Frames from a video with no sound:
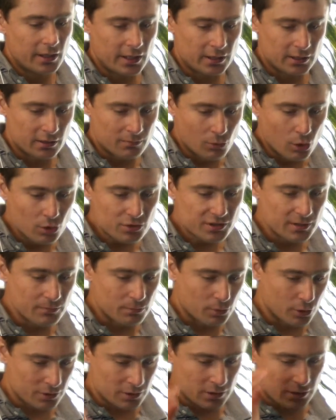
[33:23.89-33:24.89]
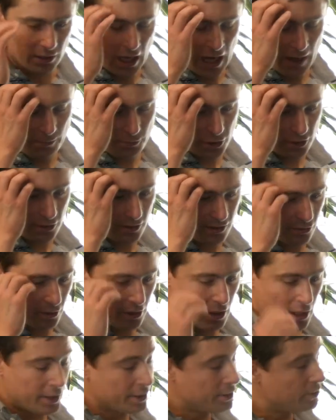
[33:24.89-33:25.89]
And the most important options
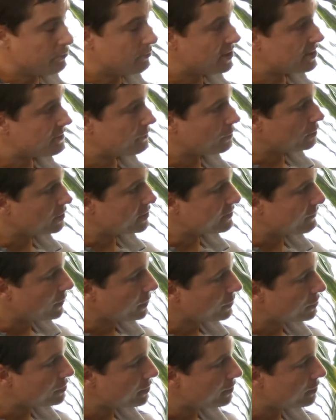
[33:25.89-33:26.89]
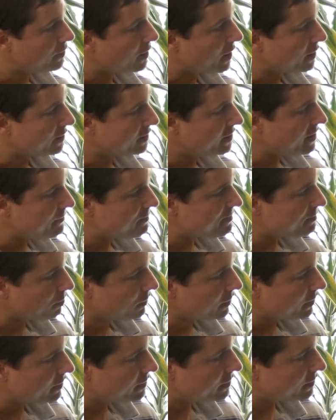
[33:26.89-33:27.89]
or arguments for this function are deep
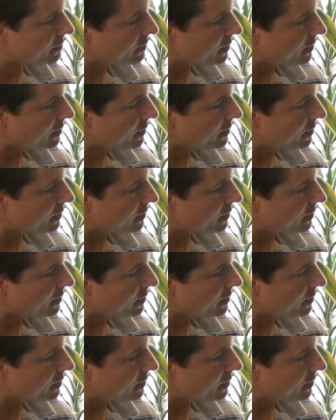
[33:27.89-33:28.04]
split